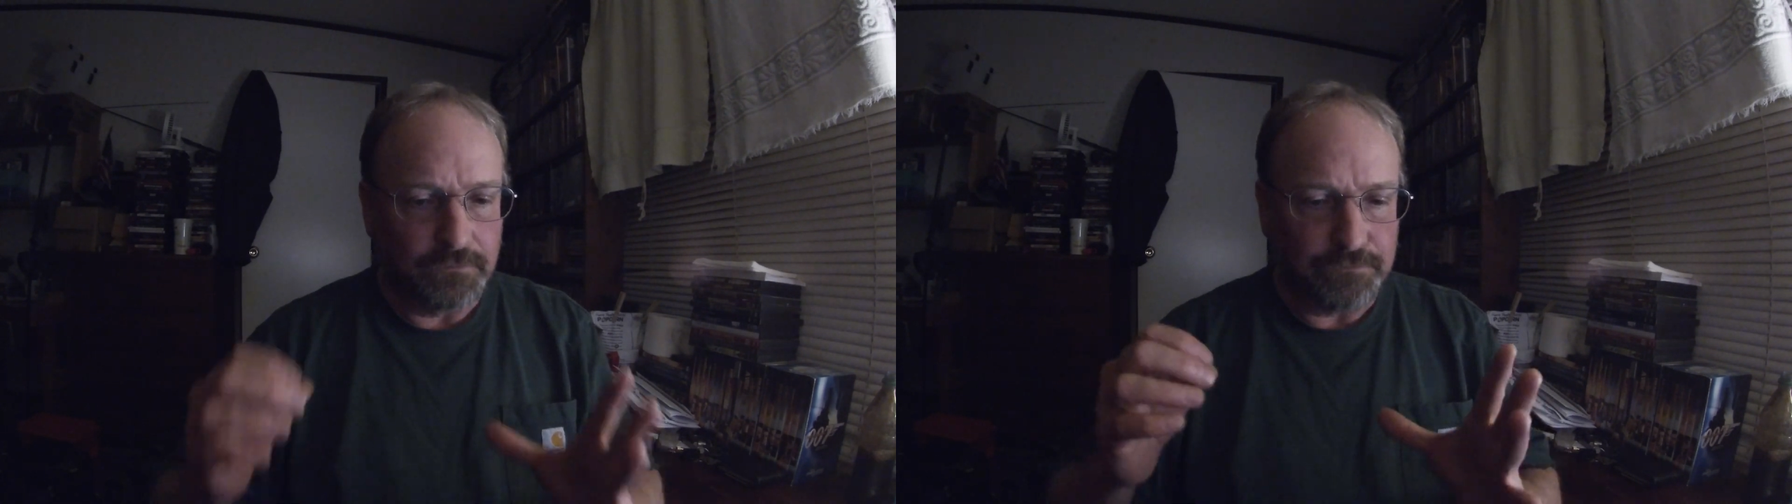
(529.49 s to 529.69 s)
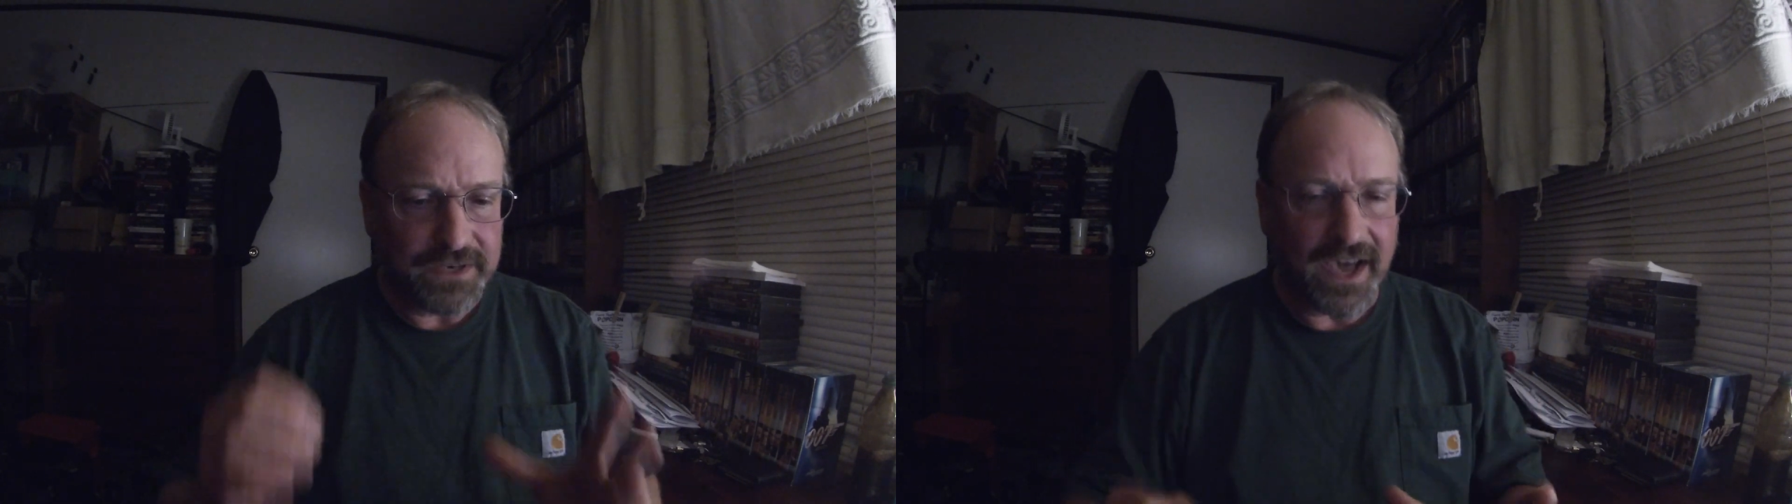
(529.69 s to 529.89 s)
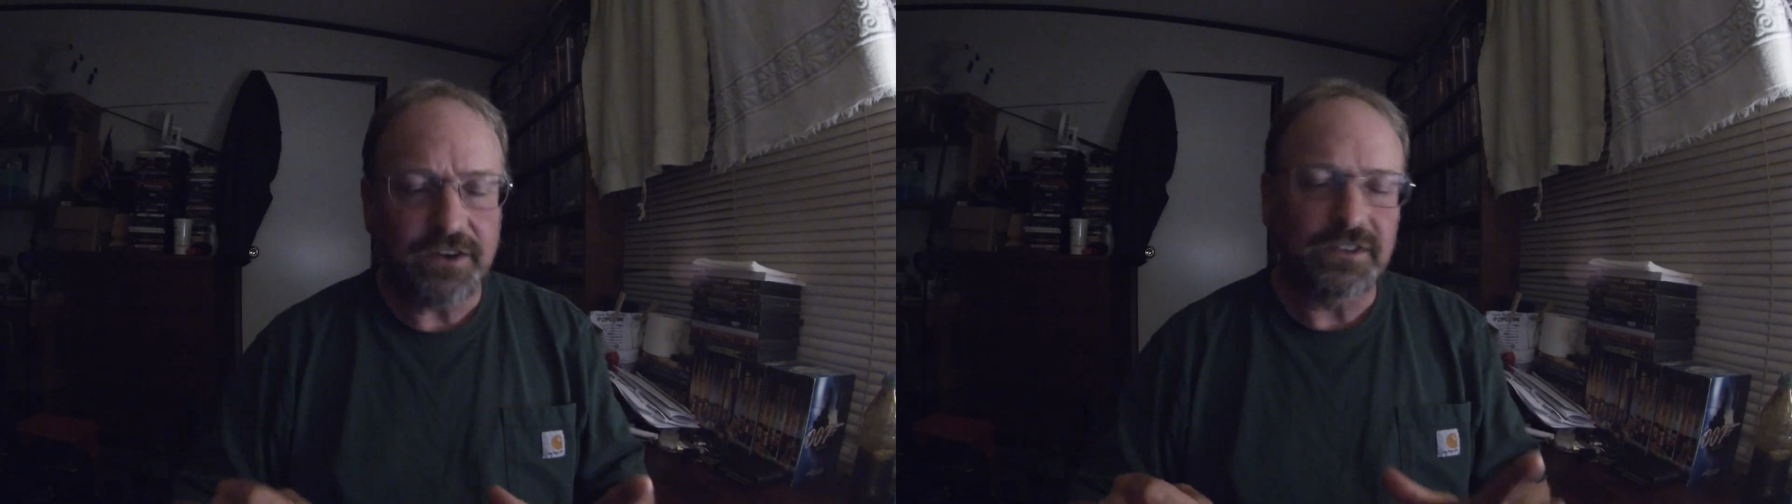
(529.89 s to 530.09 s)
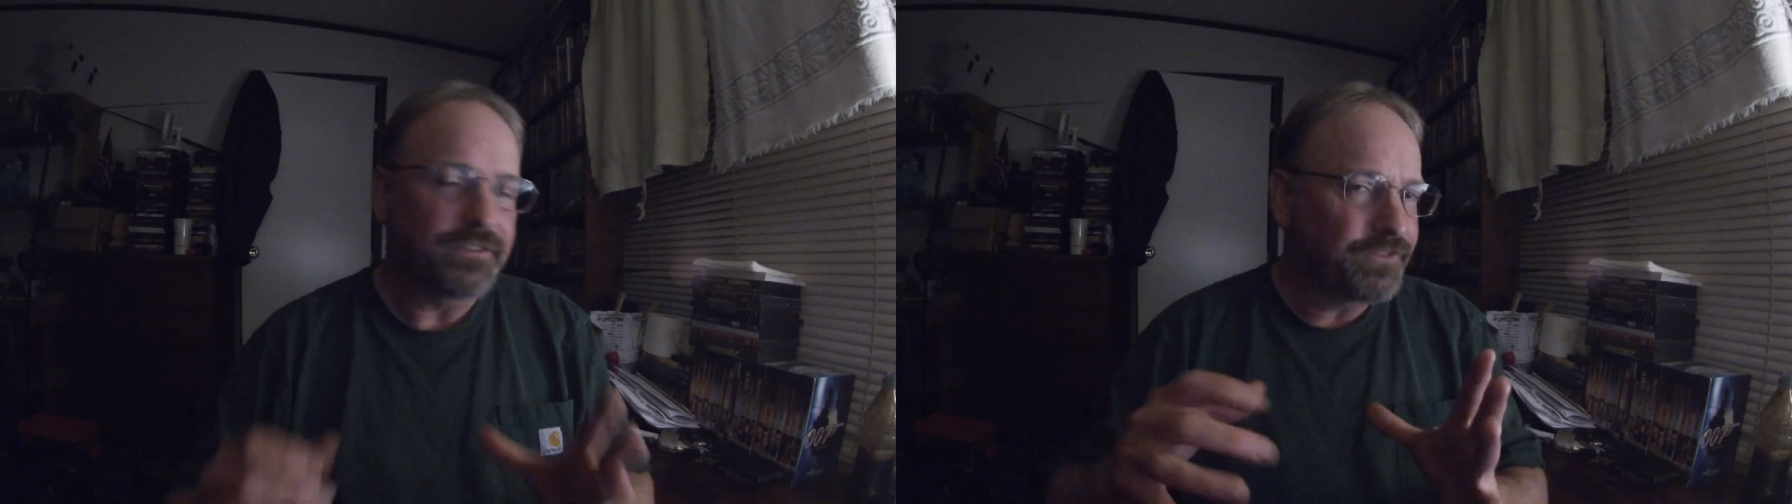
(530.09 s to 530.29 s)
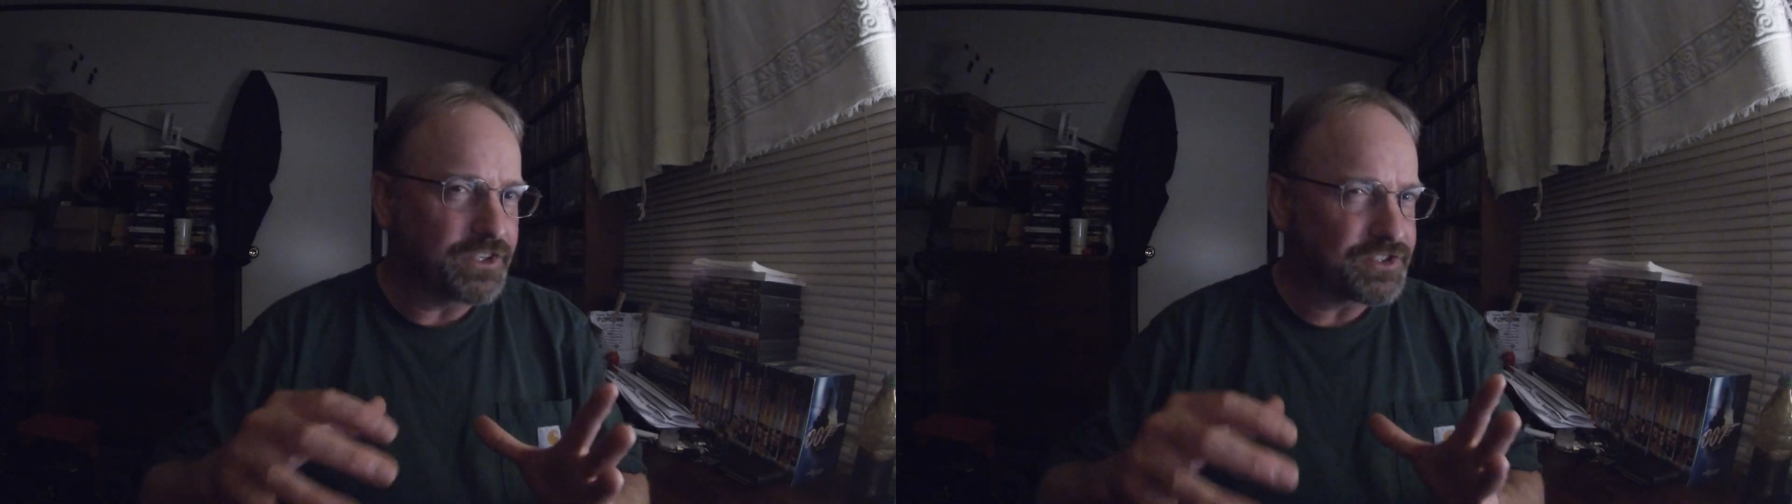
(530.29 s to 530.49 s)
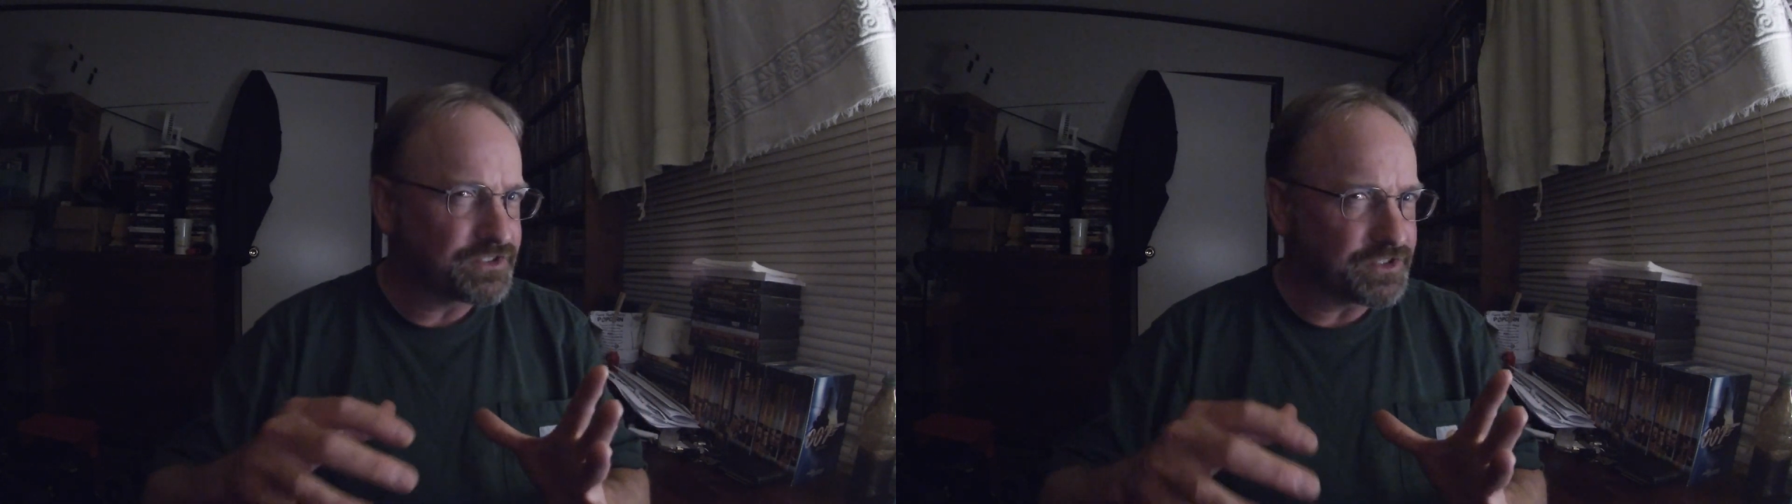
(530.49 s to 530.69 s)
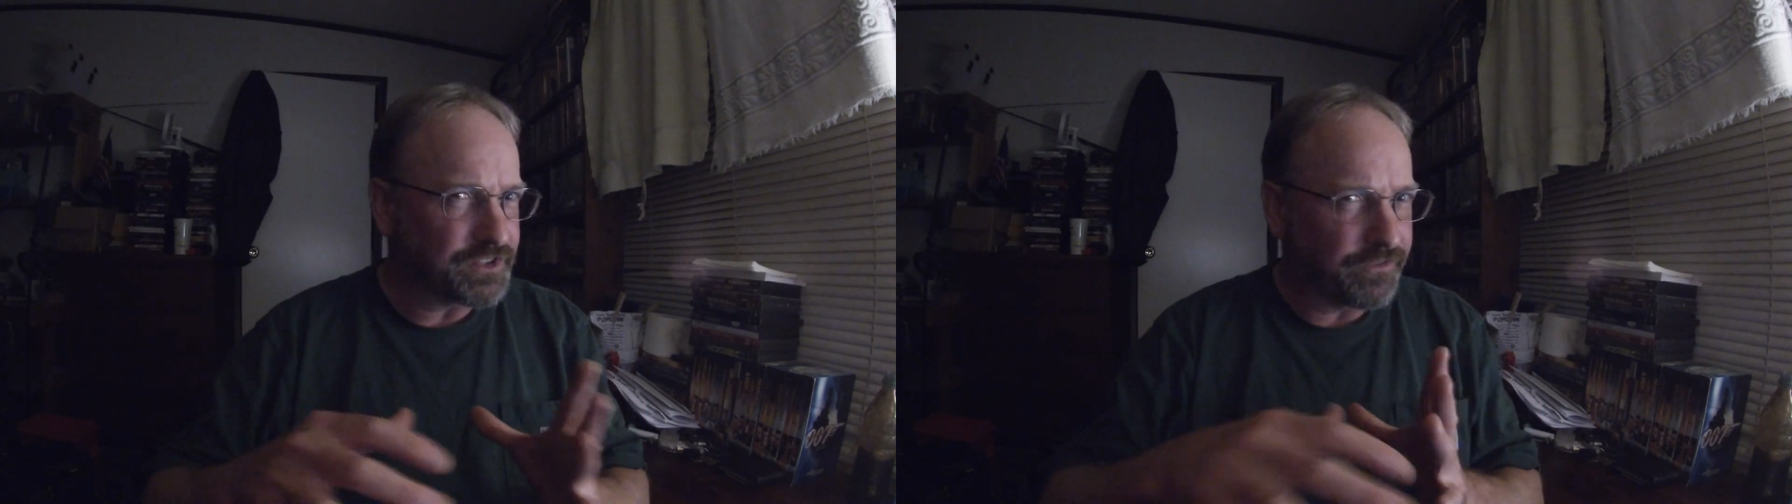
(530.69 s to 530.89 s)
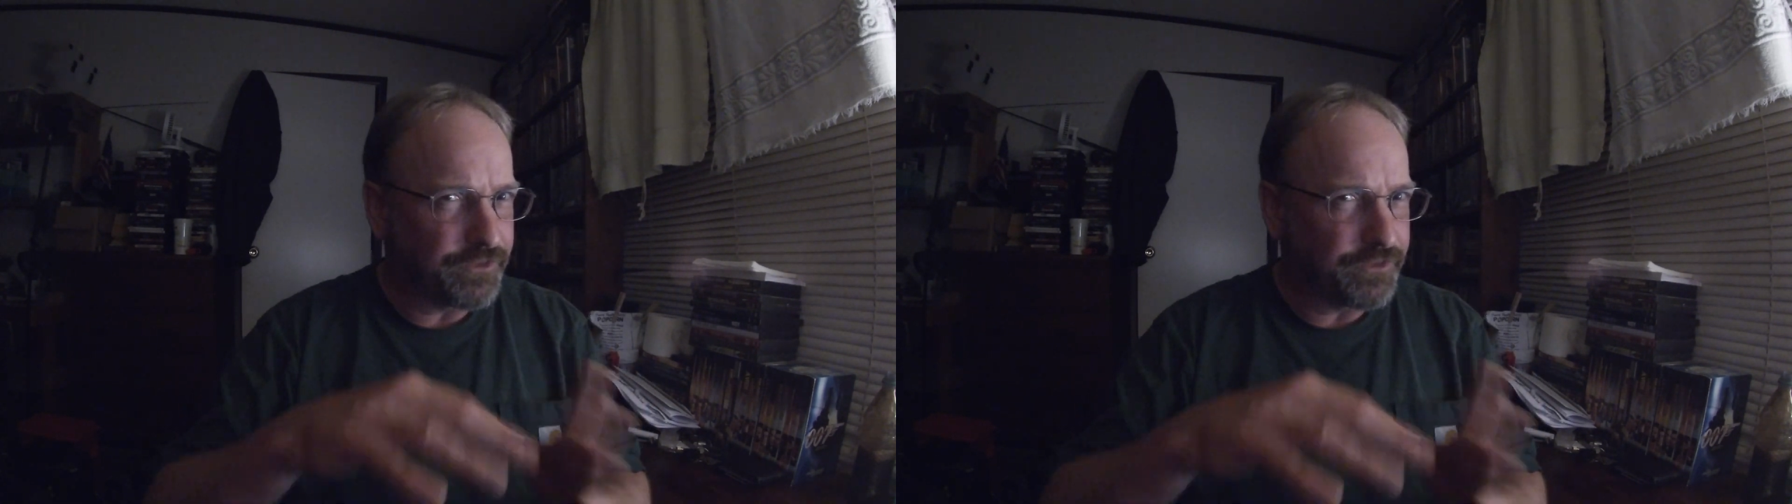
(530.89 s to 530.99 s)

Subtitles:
But I'd only fished just a